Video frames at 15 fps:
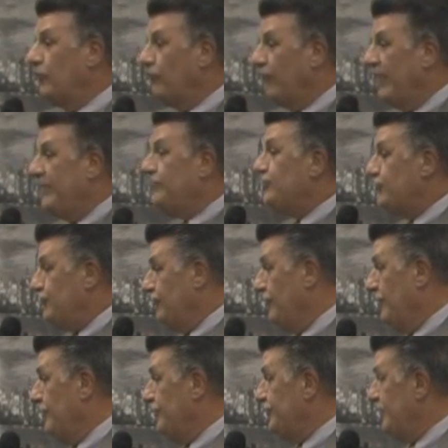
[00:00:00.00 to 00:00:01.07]
great
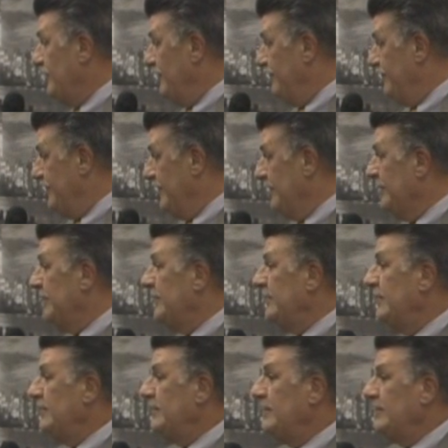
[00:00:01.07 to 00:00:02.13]
stewards of
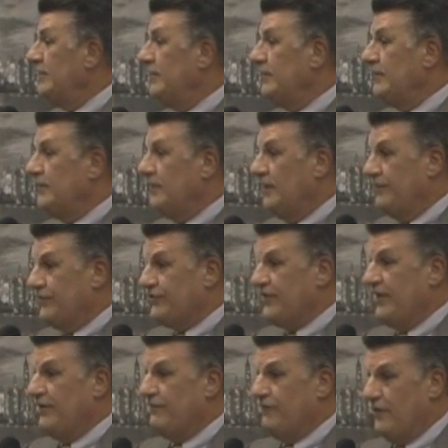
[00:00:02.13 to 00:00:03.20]
the
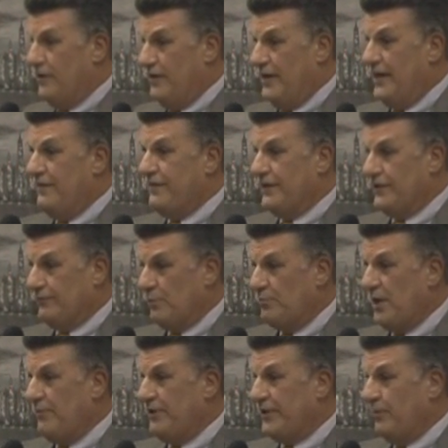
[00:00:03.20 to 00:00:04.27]
state of Florida. I think the
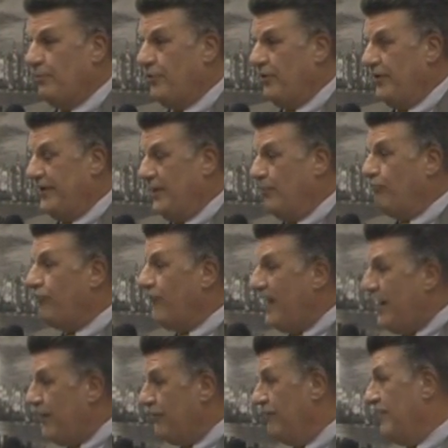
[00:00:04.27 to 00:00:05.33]
Republican Party, I'm
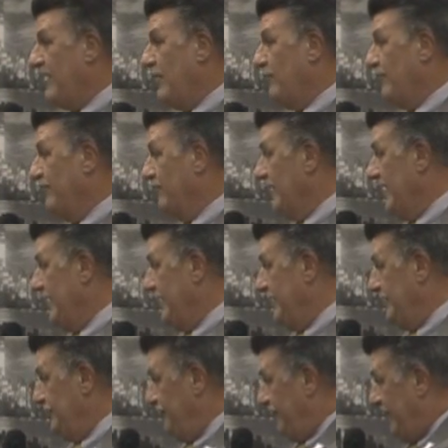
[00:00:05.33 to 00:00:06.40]
proud of how we've led. And
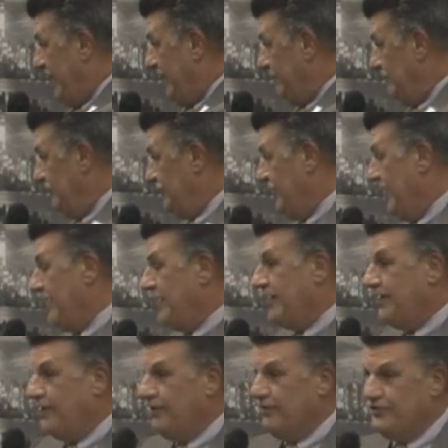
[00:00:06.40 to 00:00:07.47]
you've got Janet
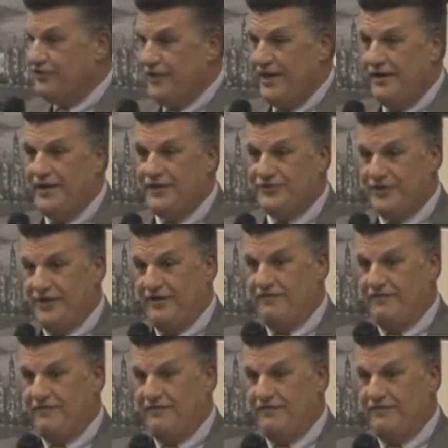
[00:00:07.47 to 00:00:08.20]
here, and Janet has done a